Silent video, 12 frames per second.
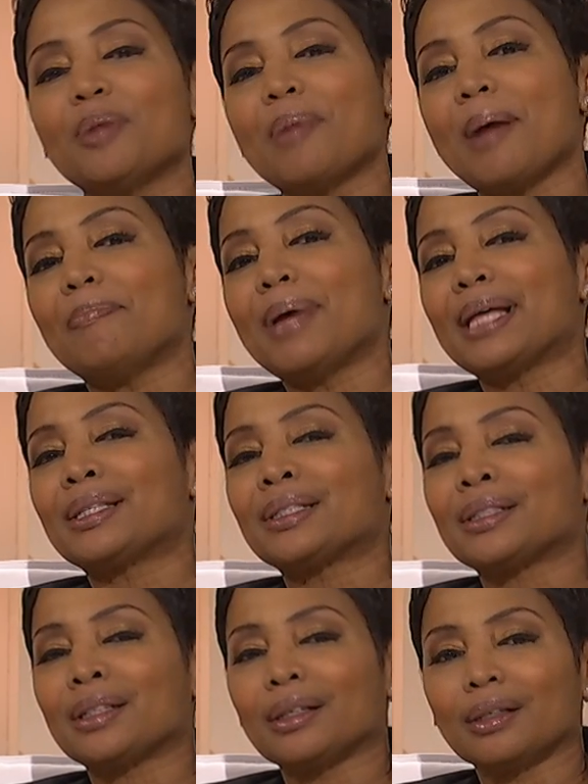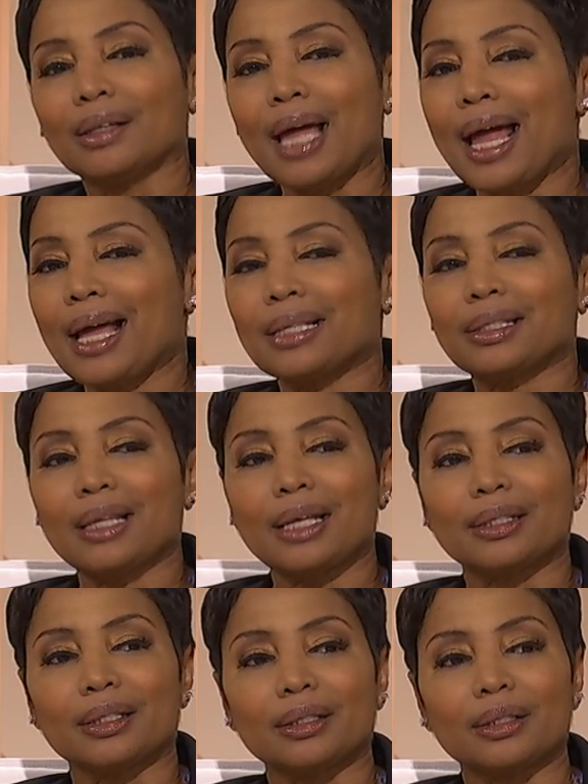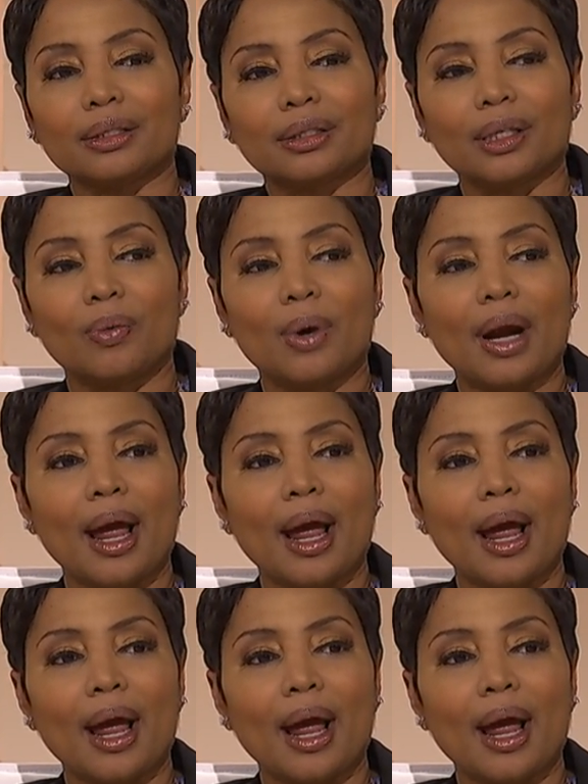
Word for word: my best last lessons. See what